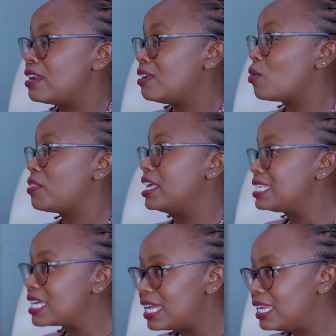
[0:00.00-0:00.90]
very
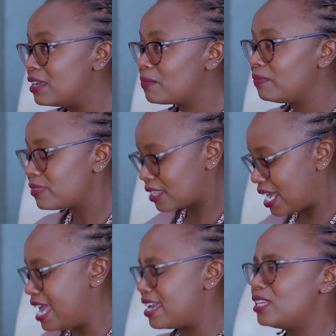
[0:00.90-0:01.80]
authentically.
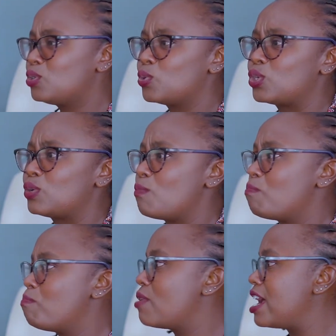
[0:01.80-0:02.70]
I get to
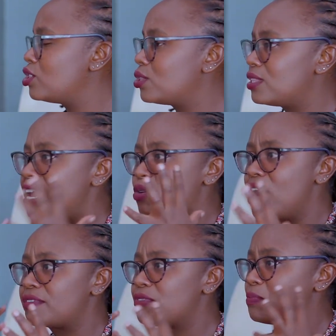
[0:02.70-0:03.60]
brush and
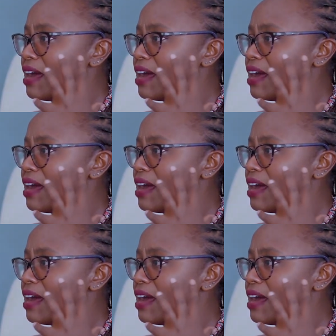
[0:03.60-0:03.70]
work through